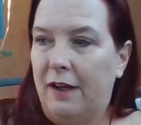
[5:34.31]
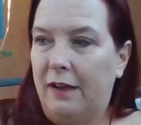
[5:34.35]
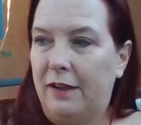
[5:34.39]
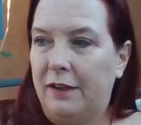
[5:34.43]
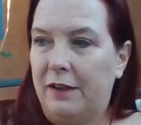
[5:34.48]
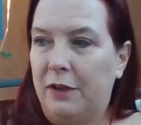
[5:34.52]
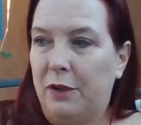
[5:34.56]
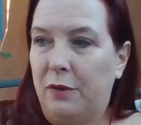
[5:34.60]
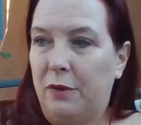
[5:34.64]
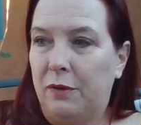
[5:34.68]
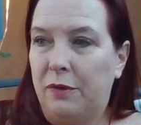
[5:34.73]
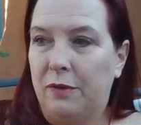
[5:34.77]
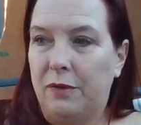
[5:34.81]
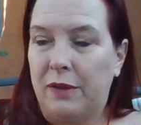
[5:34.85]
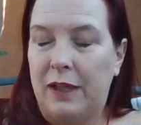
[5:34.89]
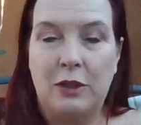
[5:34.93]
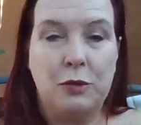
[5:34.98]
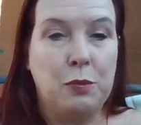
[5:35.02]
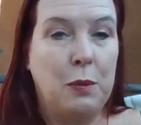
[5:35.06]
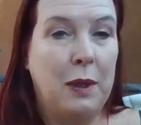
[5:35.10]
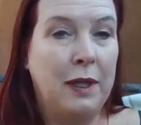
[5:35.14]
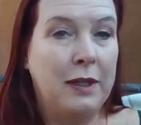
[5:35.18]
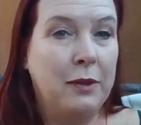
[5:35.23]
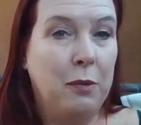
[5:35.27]
You
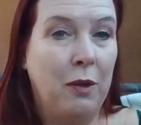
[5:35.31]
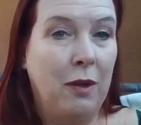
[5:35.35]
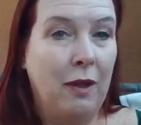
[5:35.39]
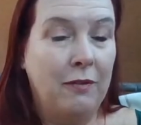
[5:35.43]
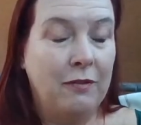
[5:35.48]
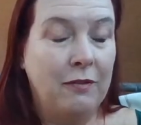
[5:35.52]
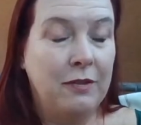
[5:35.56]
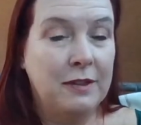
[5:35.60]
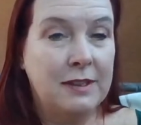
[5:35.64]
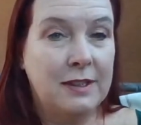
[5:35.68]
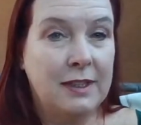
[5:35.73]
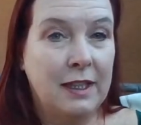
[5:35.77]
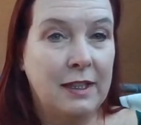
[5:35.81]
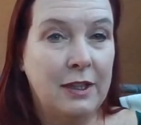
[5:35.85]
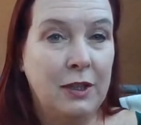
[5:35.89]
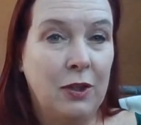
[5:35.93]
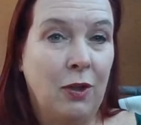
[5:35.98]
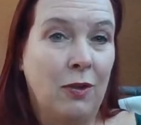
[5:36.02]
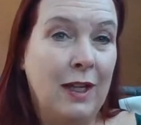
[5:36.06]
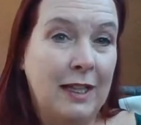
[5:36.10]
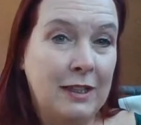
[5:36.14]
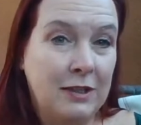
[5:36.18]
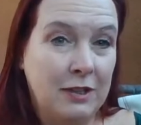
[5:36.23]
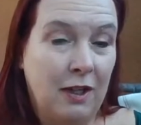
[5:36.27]
that's why you will often see, you
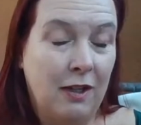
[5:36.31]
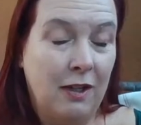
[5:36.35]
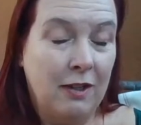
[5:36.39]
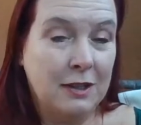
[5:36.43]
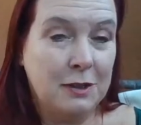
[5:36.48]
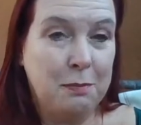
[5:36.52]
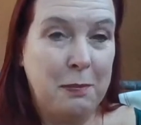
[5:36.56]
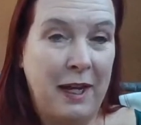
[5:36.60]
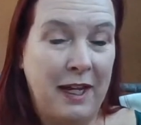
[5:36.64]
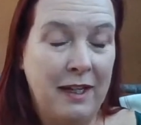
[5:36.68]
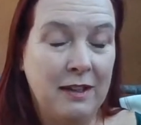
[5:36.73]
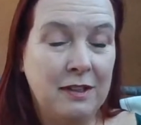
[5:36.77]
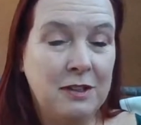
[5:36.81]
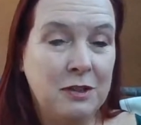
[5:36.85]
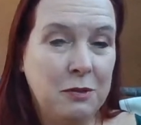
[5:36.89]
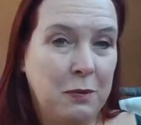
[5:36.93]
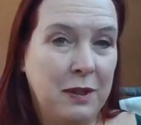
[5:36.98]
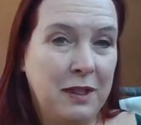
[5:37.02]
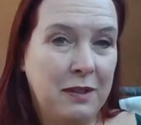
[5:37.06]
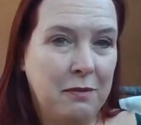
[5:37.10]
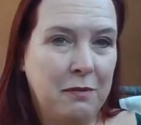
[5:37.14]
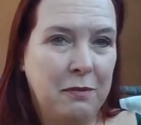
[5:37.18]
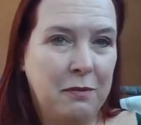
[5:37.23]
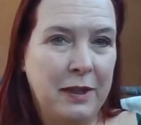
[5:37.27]
know, like dogs pant.
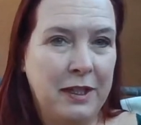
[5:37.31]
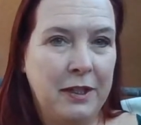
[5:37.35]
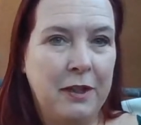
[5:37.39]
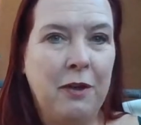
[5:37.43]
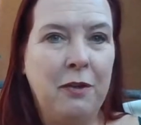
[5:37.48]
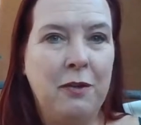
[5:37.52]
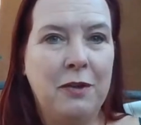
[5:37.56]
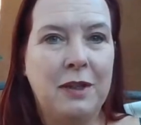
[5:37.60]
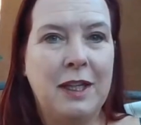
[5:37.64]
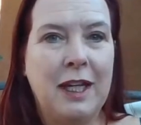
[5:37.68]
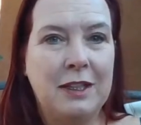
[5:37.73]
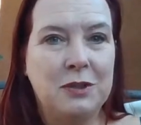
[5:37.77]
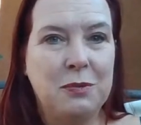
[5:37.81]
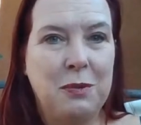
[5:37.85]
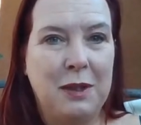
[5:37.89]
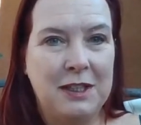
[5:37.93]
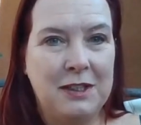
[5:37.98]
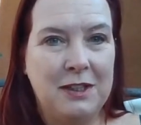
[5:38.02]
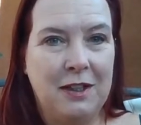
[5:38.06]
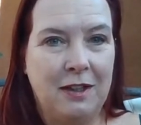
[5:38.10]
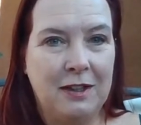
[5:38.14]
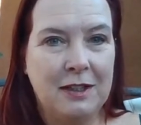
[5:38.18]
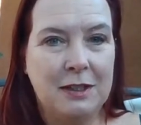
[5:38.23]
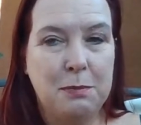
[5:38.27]
We we know that's
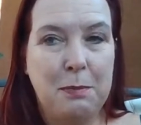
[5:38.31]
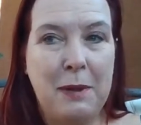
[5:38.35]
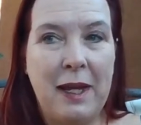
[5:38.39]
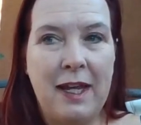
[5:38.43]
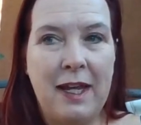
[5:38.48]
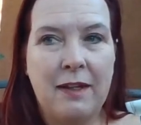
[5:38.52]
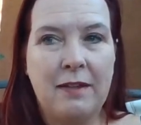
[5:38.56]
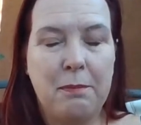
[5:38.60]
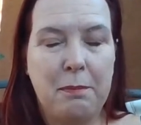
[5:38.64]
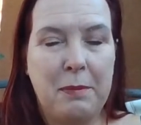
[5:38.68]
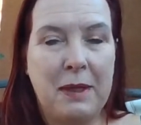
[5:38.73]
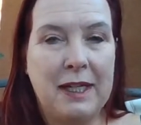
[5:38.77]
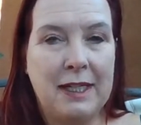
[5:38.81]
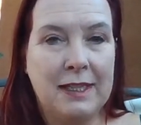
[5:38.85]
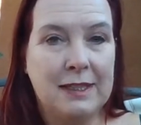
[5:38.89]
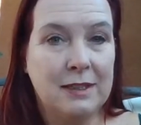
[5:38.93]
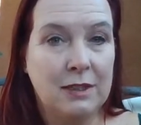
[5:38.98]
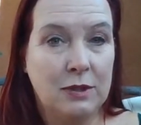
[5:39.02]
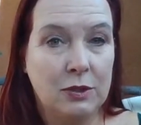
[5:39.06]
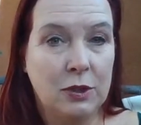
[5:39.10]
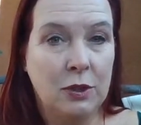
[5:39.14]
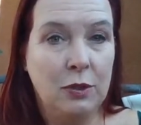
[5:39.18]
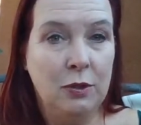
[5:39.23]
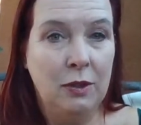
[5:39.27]
why dogs pant
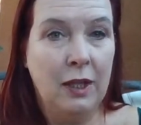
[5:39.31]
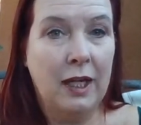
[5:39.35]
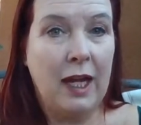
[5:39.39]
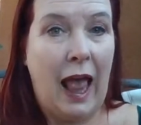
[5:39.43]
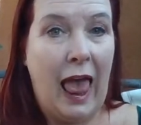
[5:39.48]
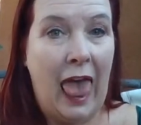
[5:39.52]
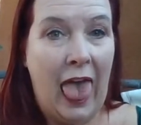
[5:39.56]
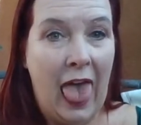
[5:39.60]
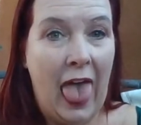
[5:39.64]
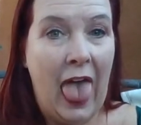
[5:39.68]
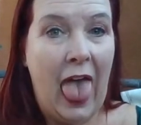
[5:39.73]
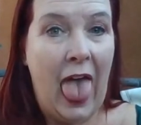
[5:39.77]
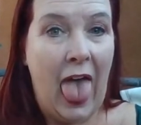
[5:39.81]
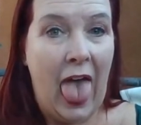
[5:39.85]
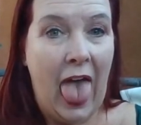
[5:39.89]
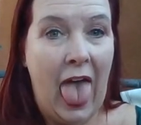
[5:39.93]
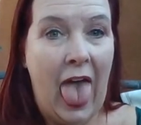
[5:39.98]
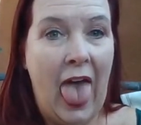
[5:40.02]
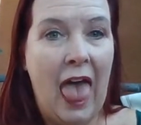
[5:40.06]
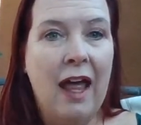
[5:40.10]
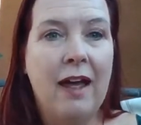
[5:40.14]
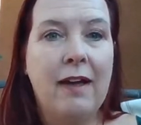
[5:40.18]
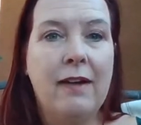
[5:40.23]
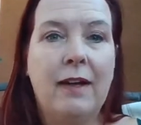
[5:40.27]
because it's cooling.
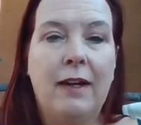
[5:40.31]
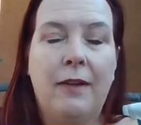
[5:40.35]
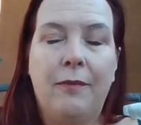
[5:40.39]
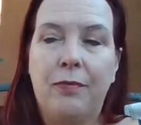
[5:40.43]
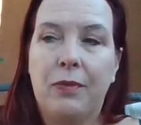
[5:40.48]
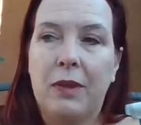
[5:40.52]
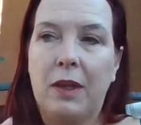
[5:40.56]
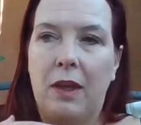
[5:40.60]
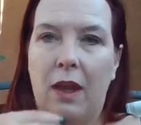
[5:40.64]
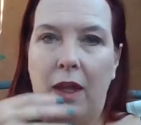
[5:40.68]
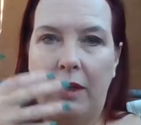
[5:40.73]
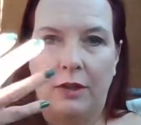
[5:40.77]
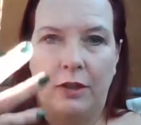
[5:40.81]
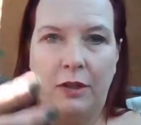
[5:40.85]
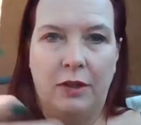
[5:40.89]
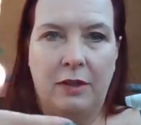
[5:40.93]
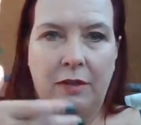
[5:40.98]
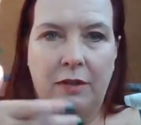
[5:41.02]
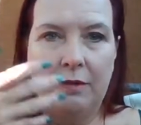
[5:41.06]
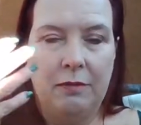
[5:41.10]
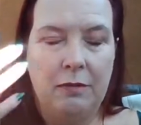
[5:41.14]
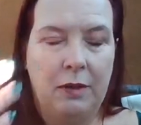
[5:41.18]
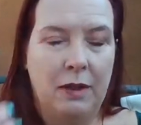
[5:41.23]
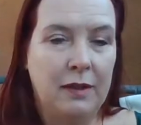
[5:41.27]
Let you
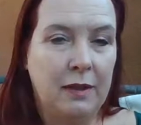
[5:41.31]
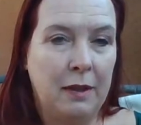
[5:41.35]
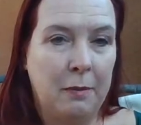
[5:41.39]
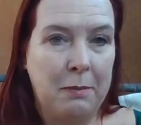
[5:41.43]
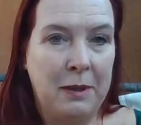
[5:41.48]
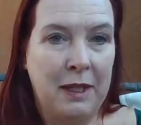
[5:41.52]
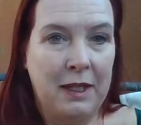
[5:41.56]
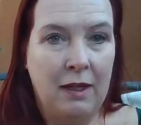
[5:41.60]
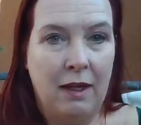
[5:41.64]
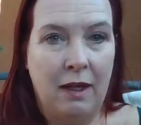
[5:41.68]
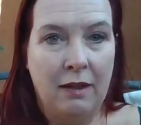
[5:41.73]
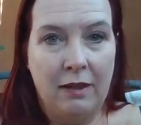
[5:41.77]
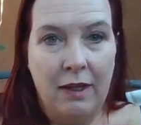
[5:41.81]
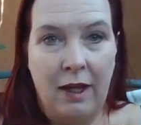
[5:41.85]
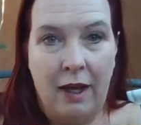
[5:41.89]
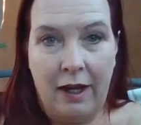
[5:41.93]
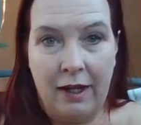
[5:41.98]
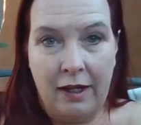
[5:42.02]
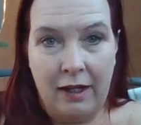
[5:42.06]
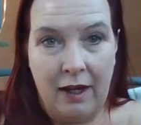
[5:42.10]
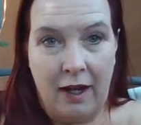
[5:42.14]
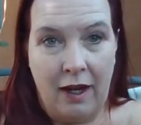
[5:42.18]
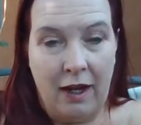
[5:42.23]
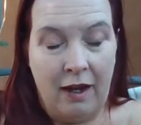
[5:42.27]
emit a
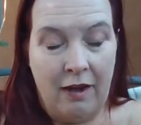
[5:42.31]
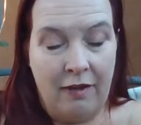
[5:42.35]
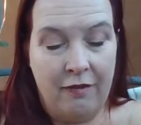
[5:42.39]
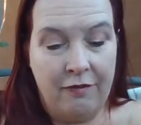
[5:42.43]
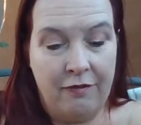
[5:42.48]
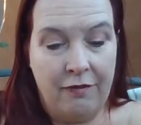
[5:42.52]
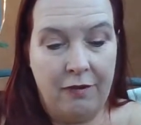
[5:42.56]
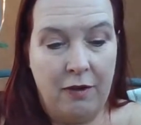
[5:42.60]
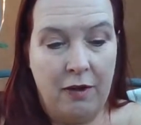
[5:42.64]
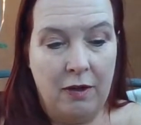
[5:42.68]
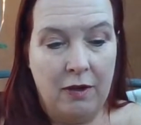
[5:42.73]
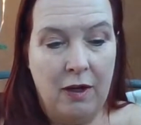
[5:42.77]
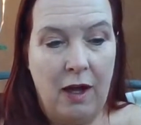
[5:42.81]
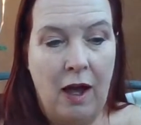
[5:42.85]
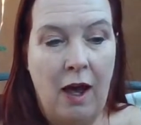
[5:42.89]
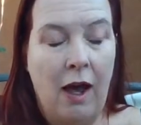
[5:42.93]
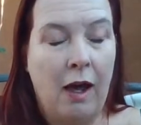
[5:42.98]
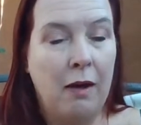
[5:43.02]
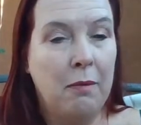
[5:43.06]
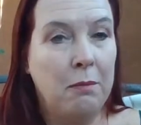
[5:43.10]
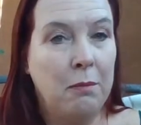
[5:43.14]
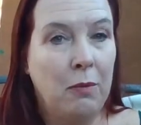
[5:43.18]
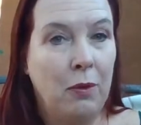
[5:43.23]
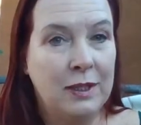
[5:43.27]
lot of
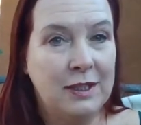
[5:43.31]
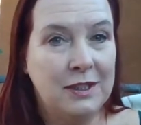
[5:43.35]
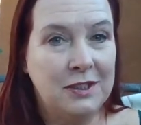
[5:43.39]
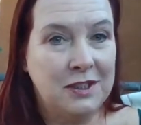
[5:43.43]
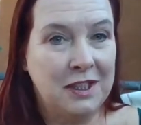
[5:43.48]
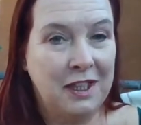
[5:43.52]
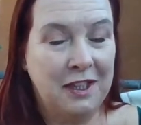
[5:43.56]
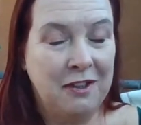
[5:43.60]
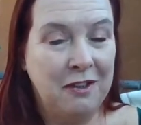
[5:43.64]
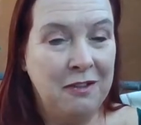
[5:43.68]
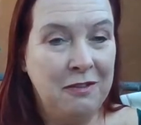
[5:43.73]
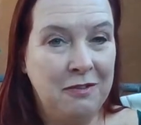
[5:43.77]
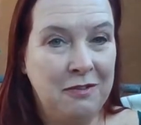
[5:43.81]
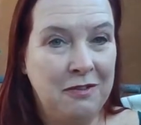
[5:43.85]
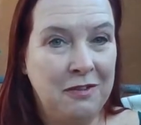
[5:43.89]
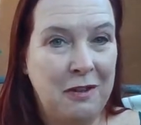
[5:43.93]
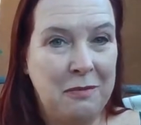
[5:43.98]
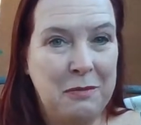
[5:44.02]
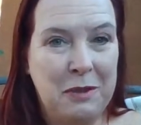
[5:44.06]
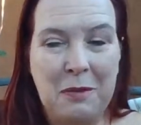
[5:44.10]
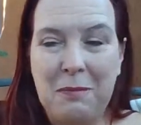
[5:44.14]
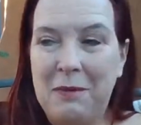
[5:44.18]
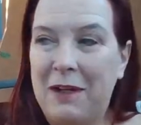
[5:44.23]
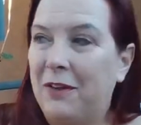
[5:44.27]
hot, moist air
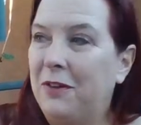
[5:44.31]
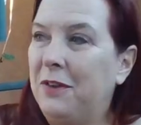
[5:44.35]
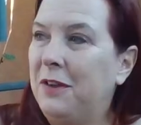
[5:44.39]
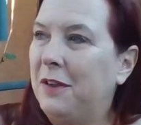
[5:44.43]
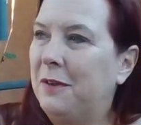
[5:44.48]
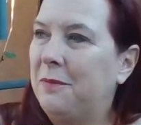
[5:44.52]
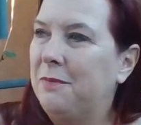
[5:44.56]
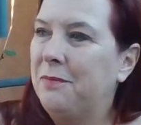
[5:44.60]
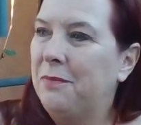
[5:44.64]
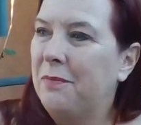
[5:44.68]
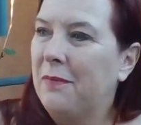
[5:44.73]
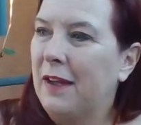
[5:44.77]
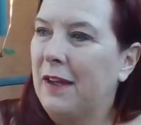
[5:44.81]
from your mouth.